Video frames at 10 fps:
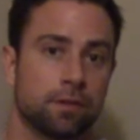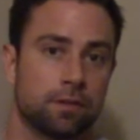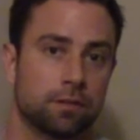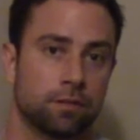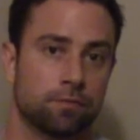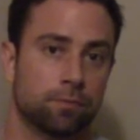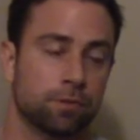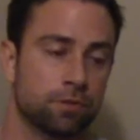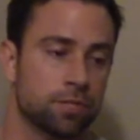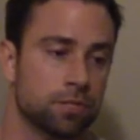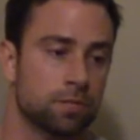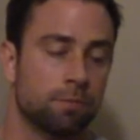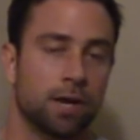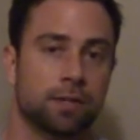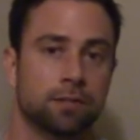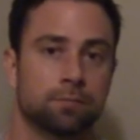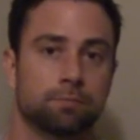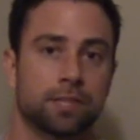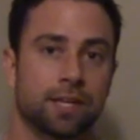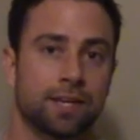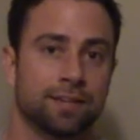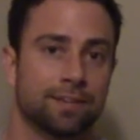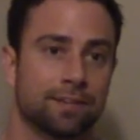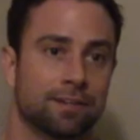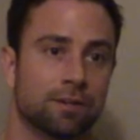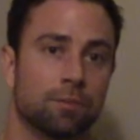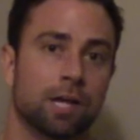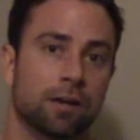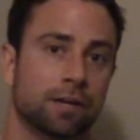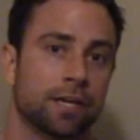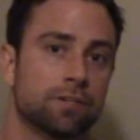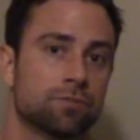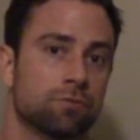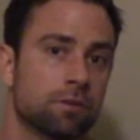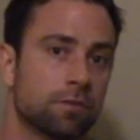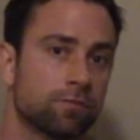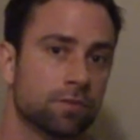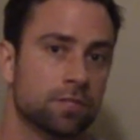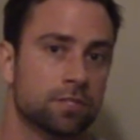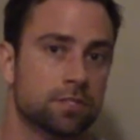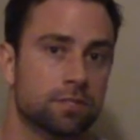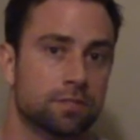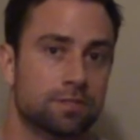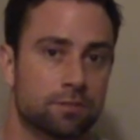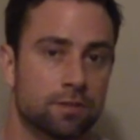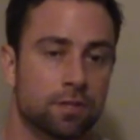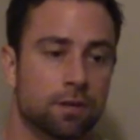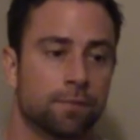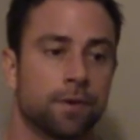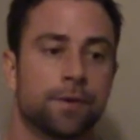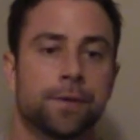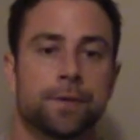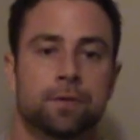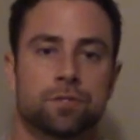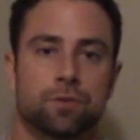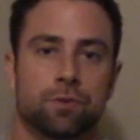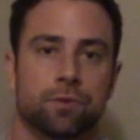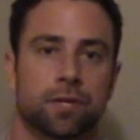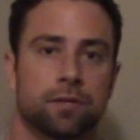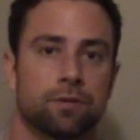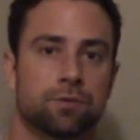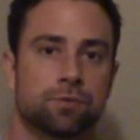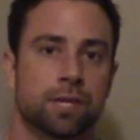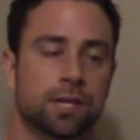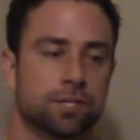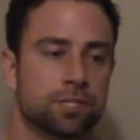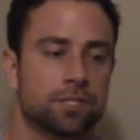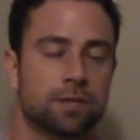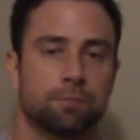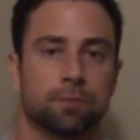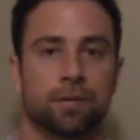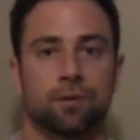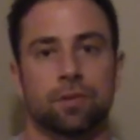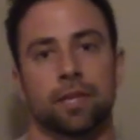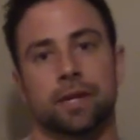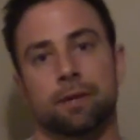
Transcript: The liver produces the bile, but then the gallbladder can't store enough because it's not there. So what we can do is we can actually supplement with like a